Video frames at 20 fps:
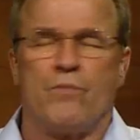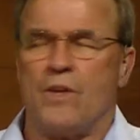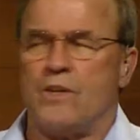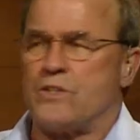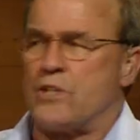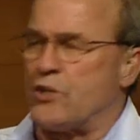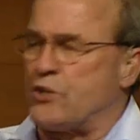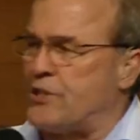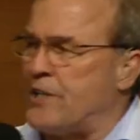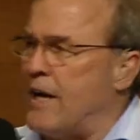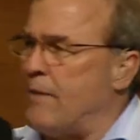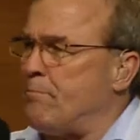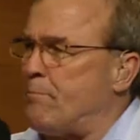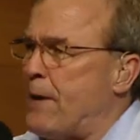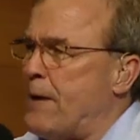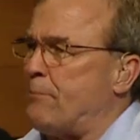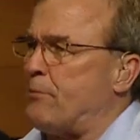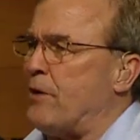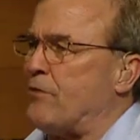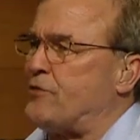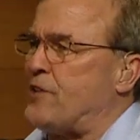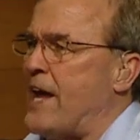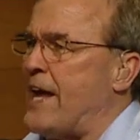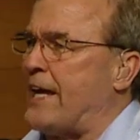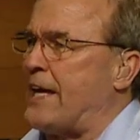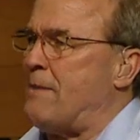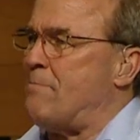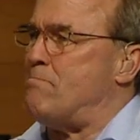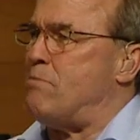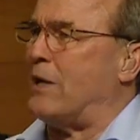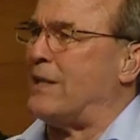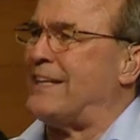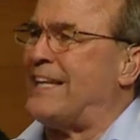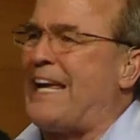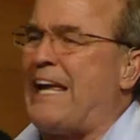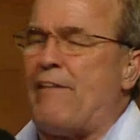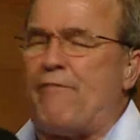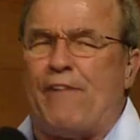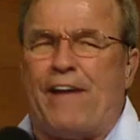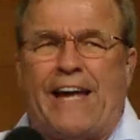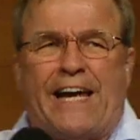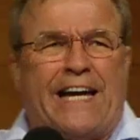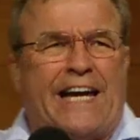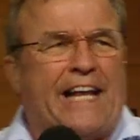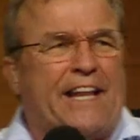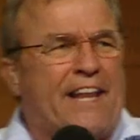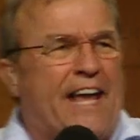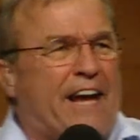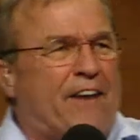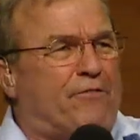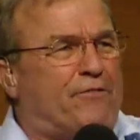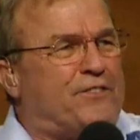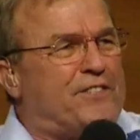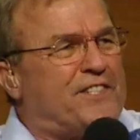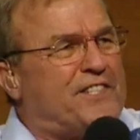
So some people have taken believing and they've